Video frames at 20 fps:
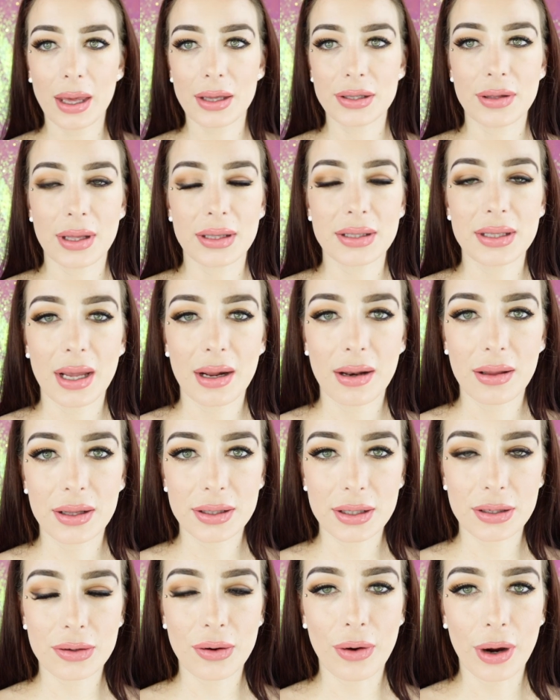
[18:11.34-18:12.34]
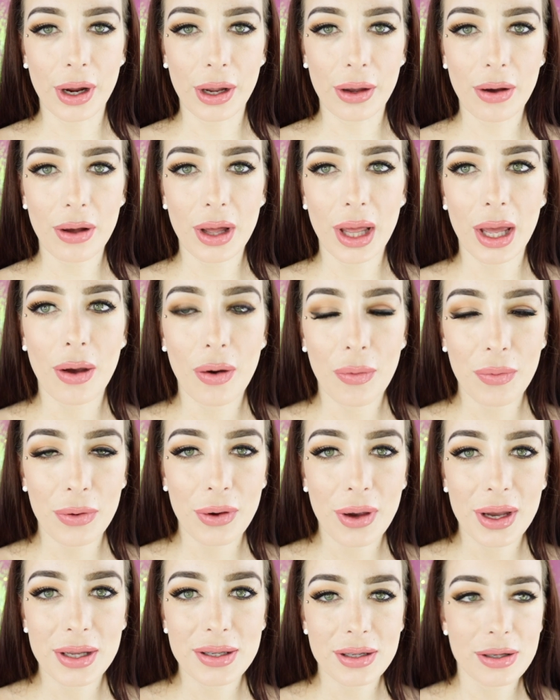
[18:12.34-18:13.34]
yeah, so that's the end of this tutorial. I hope you
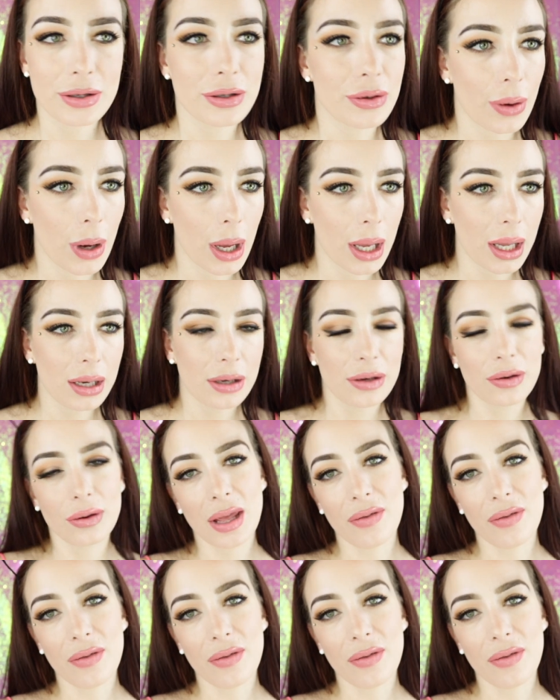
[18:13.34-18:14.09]
guys enjoyed.